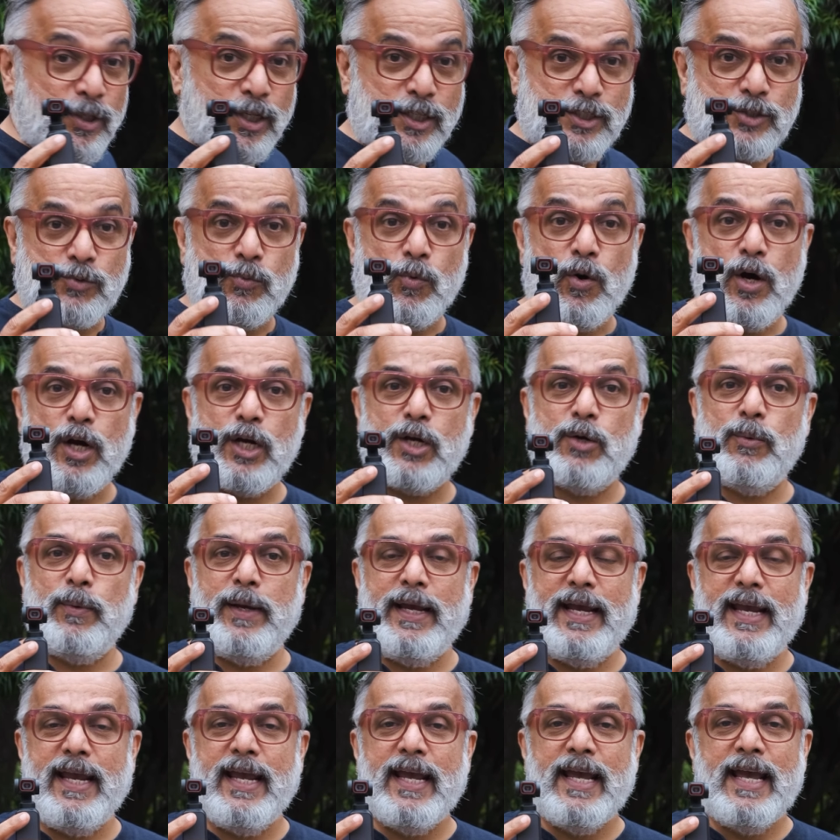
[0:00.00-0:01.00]
this
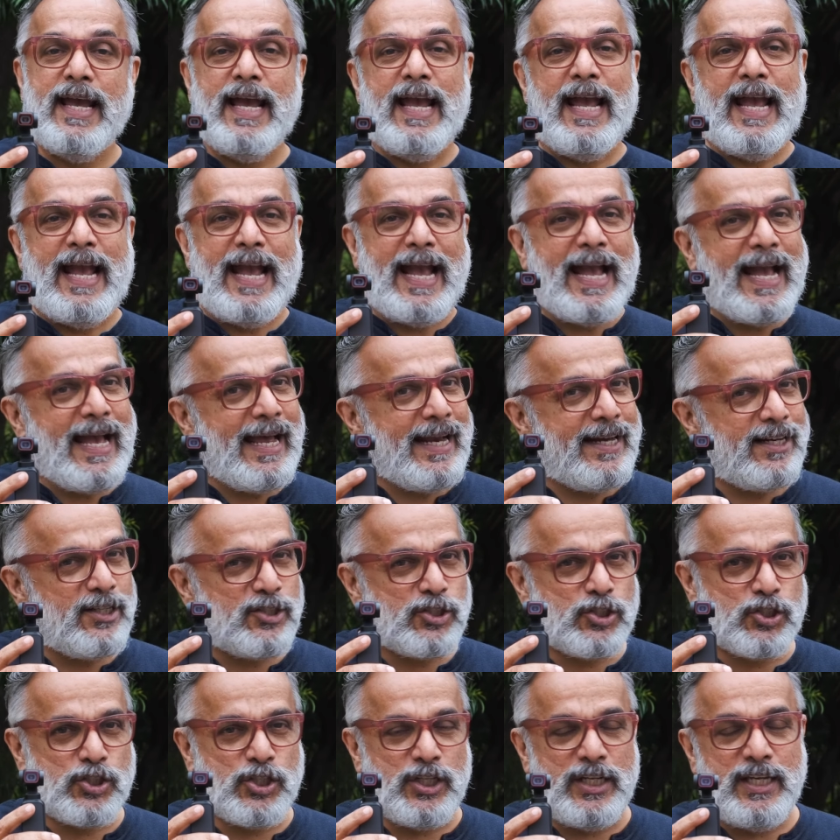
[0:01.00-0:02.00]
walkway and
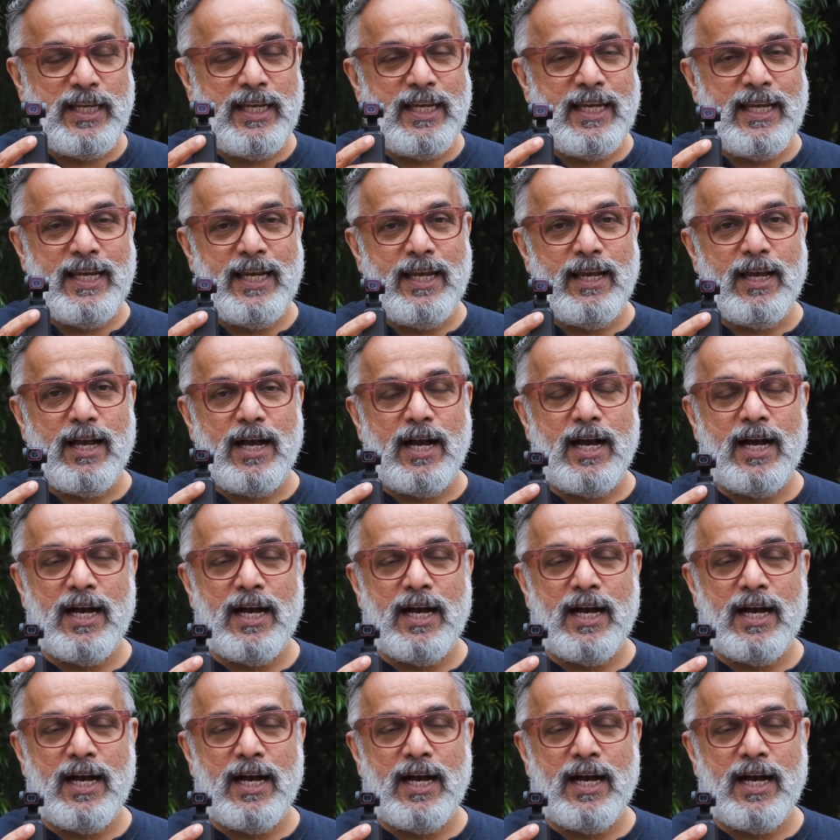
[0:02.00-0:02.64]
see,